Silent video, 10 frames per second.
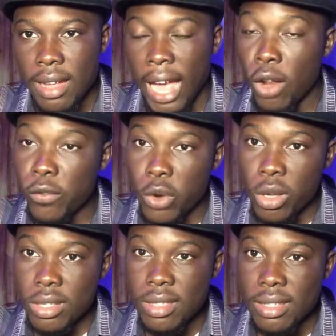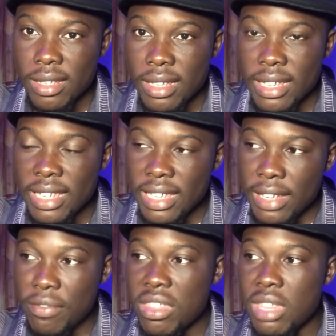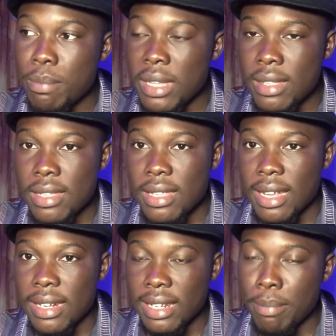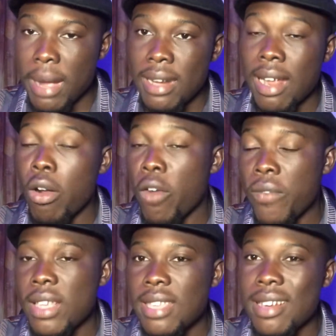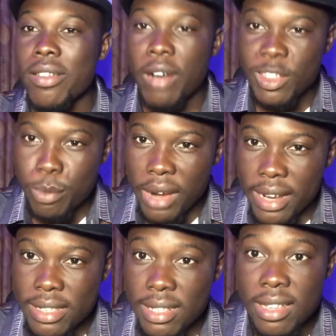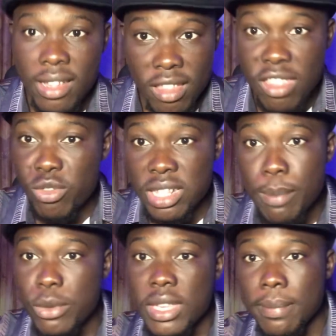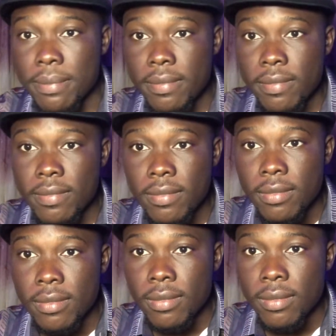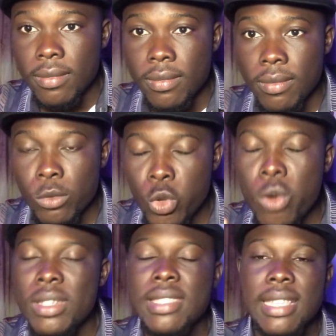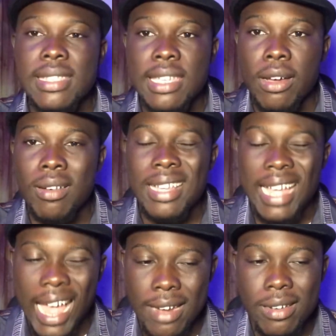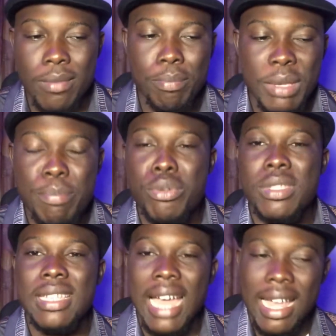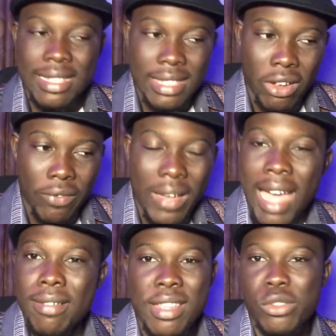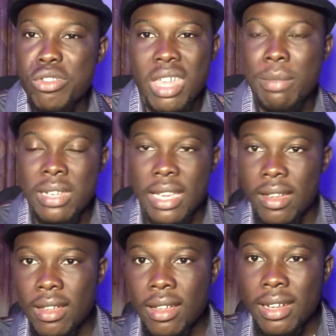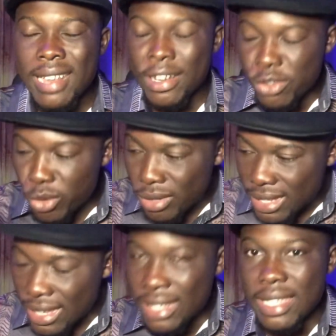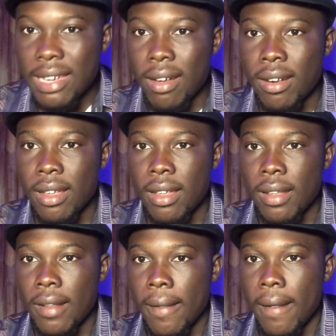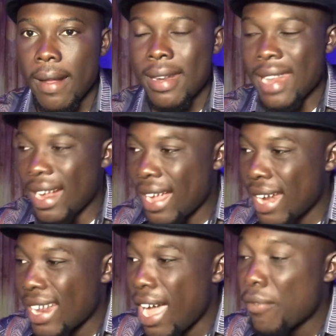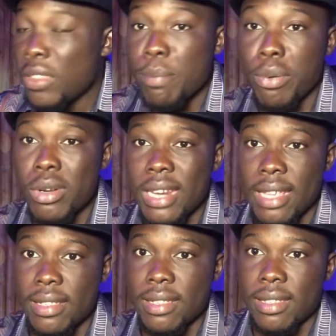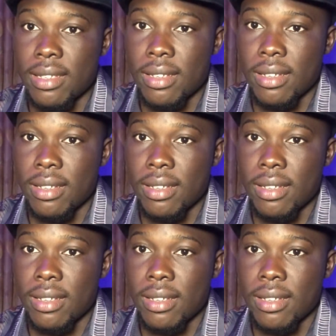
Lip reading: And of course, if she meets the man that offers her the right price, she'll sleep with him. No decent girl can be putting herself out there on social media. There is no decent girl that can have the boldness